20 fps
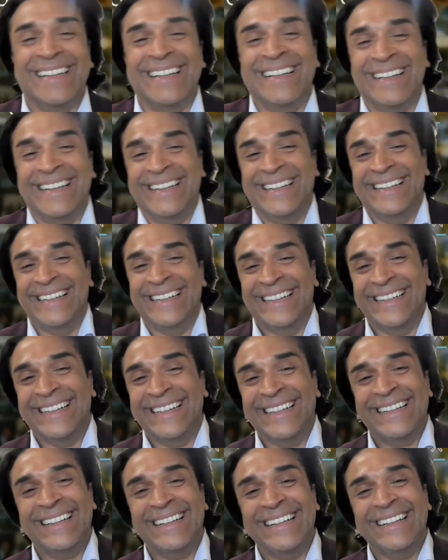
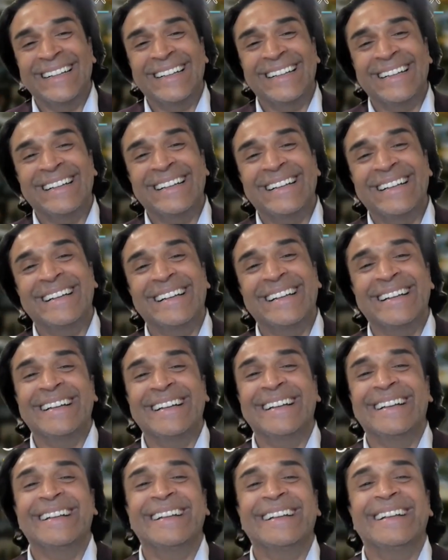
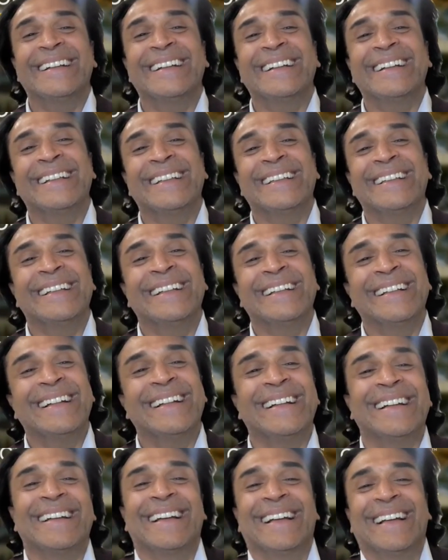
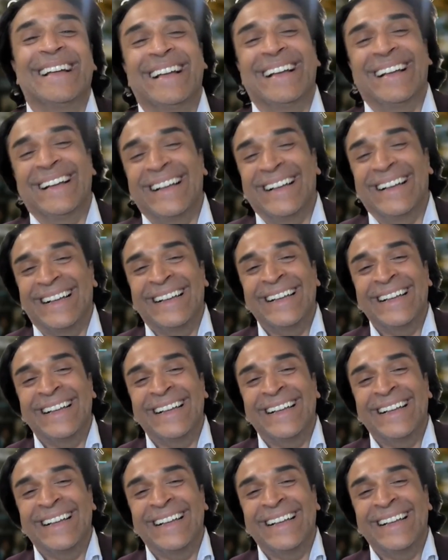The person shown says nothing.